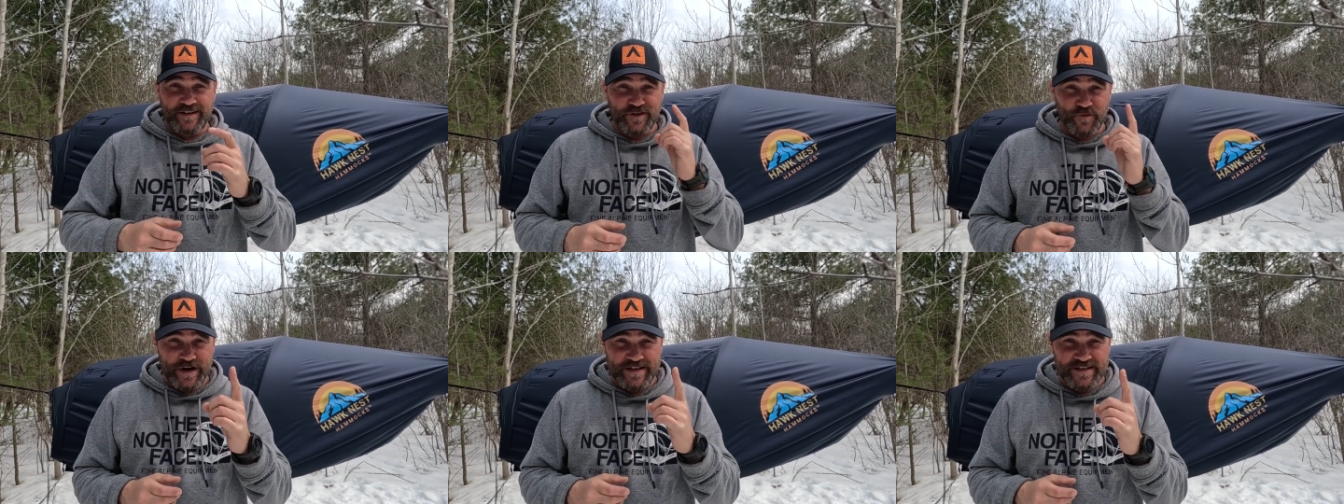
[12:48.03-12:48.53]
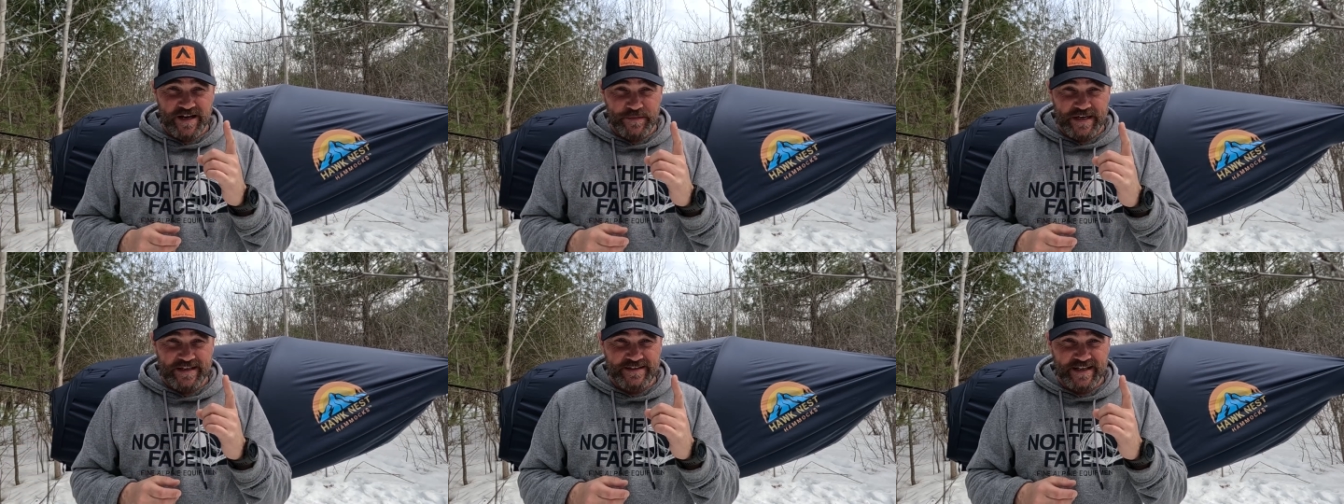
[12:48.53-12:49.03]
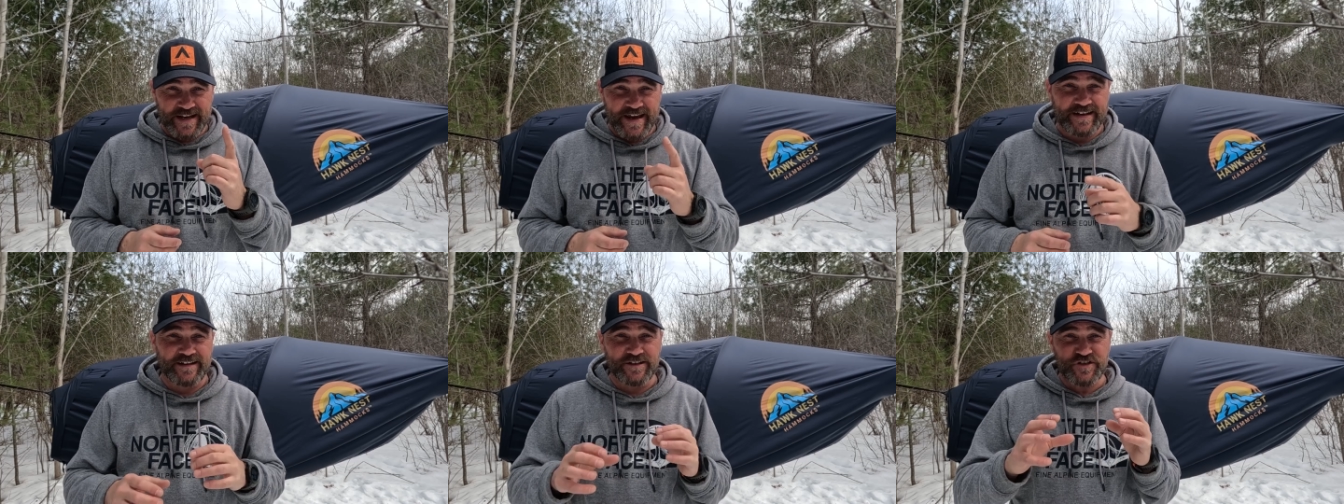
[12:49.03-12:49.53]
The rain's coming in
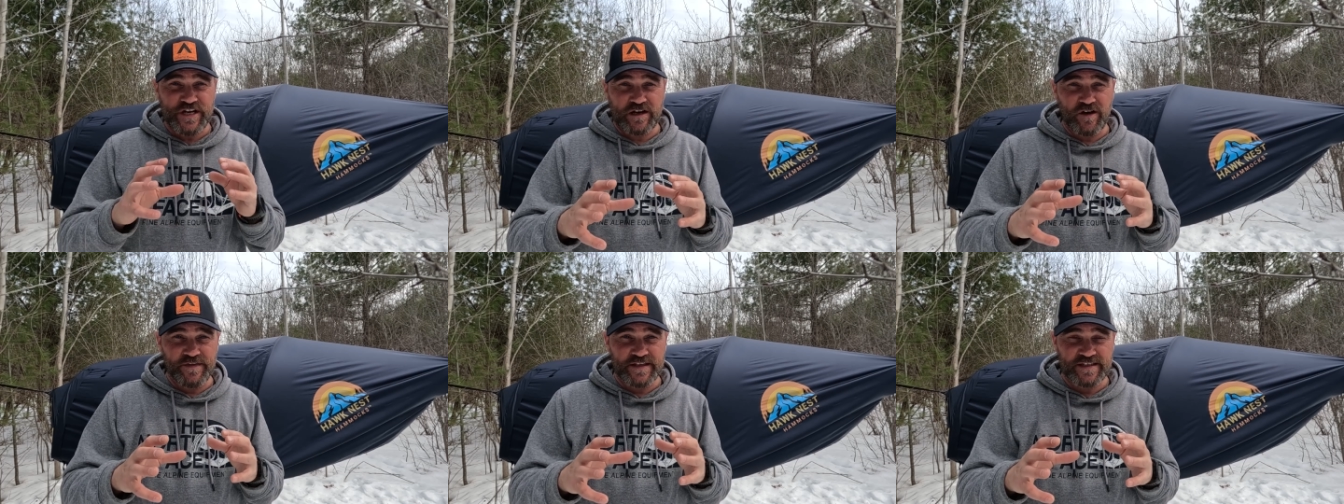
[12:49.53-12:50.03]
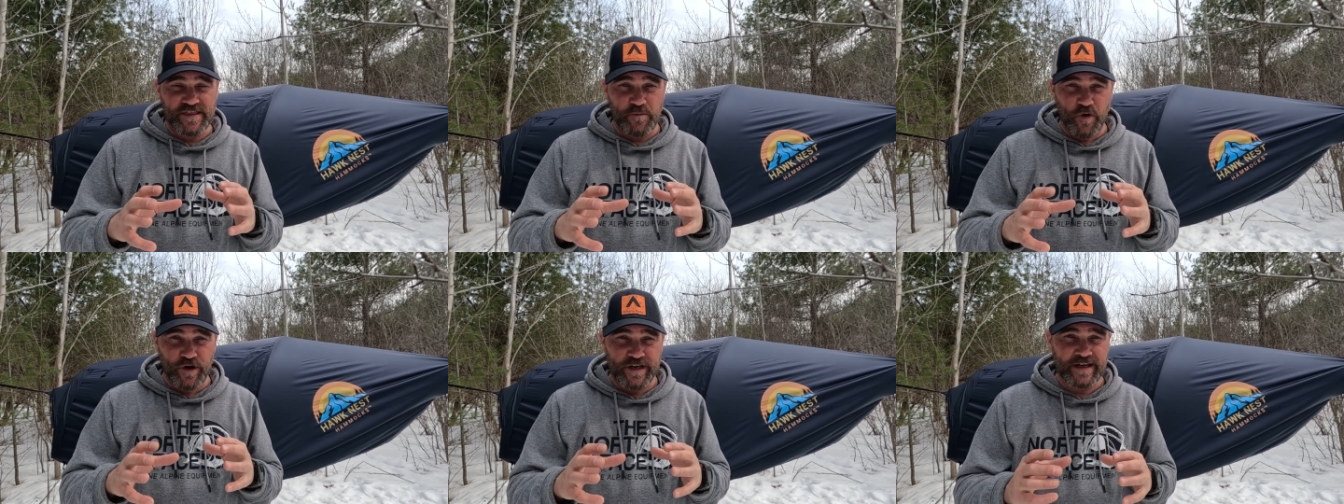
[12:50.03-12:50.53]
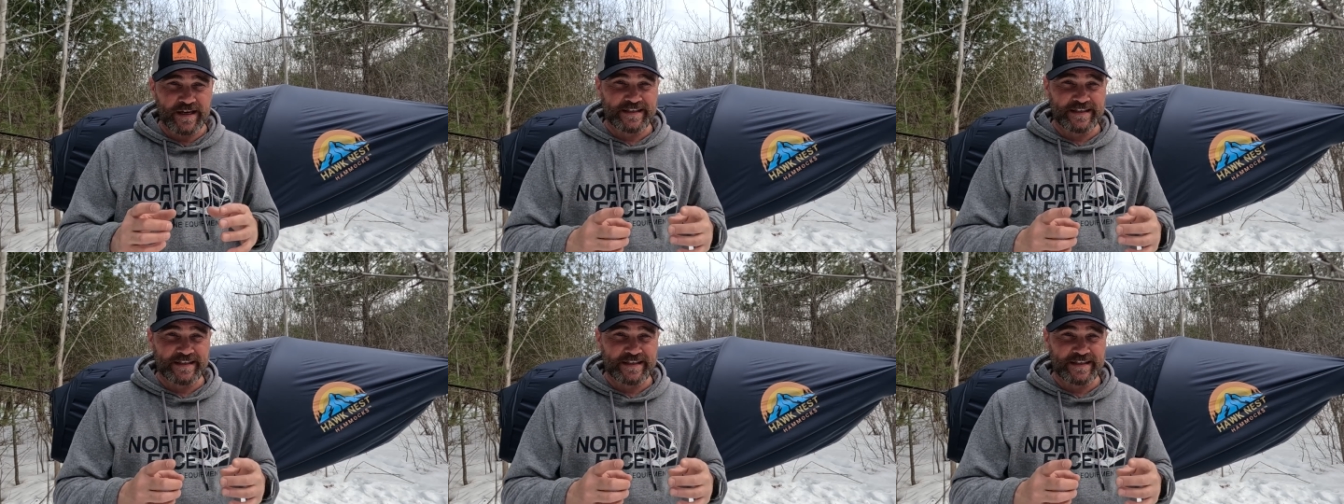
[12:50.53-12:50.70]
tonight. I'll check on this in the morning,